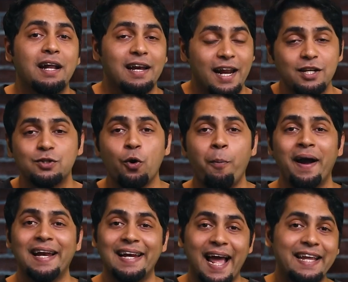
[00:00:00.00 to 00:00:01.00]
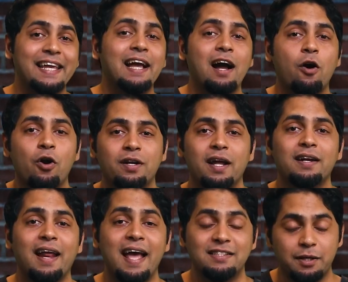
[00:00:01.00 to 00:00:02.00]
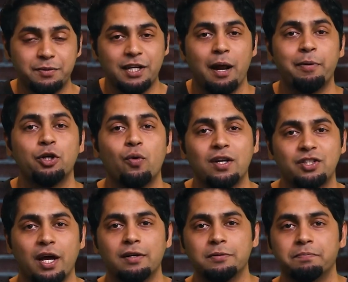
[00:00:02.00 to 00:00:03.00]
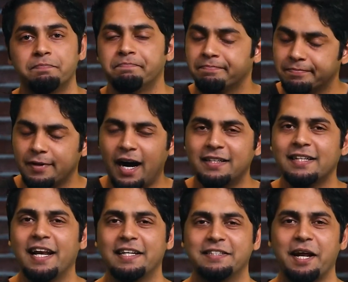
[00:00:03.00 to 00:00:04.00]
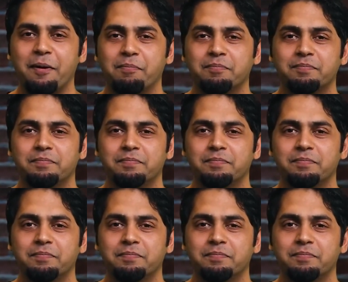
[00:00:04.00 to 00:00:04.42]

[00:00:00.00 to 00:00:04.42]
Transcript: let us know by liking our content and subscribing to our channel. Until next time.